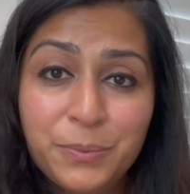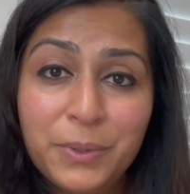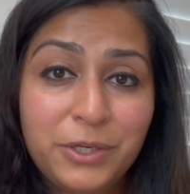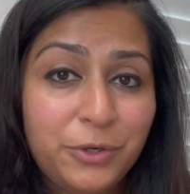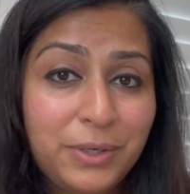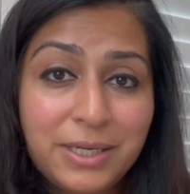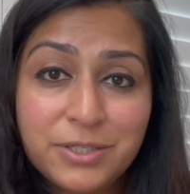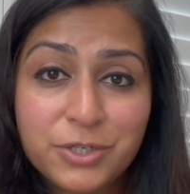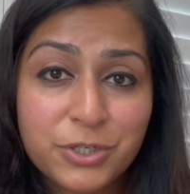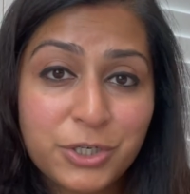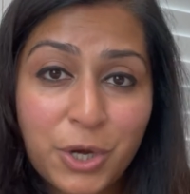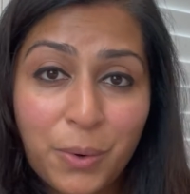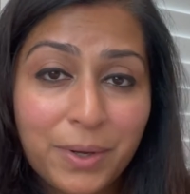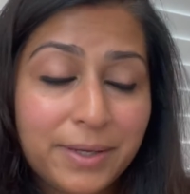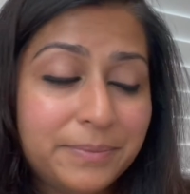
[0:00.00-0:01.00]
when you need to
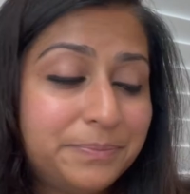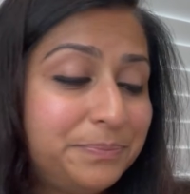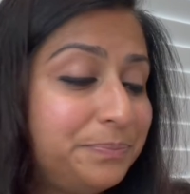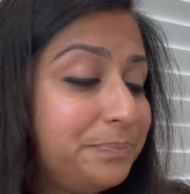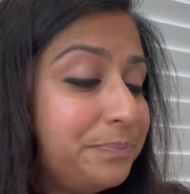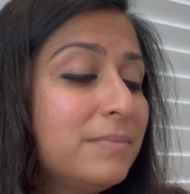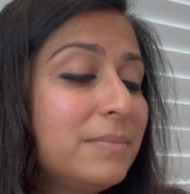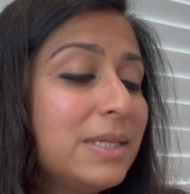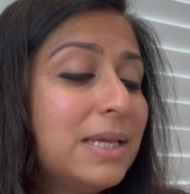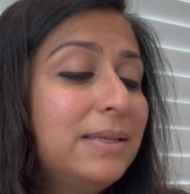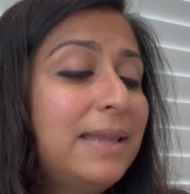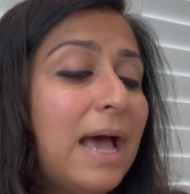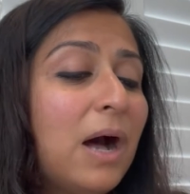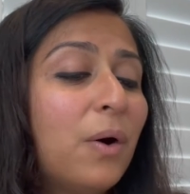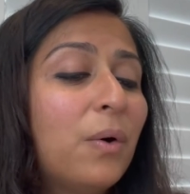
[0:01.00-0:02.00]
show it.
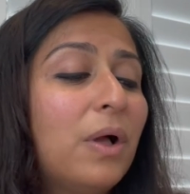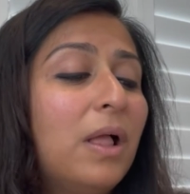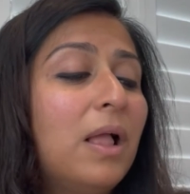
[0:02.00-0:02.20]
Now,